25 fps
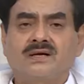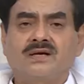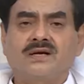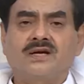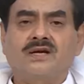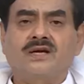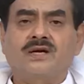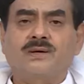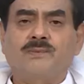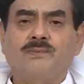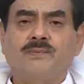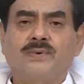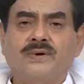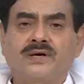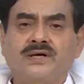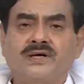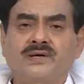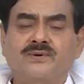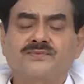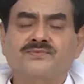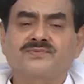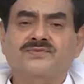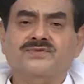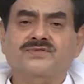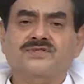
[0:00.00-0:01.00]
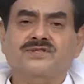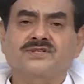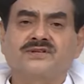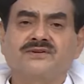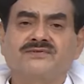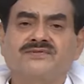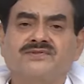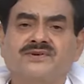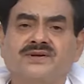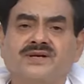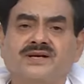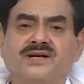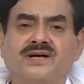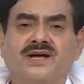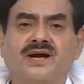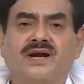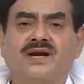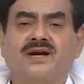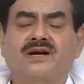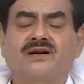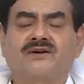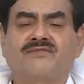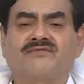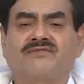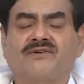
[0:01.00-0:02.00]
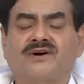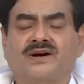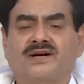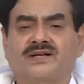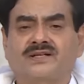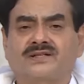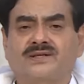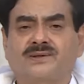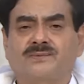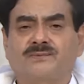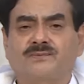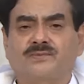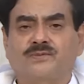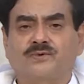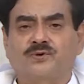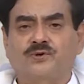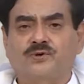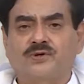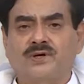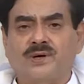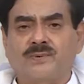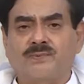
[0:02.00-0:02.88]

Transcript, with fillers: it becomes difficult for them to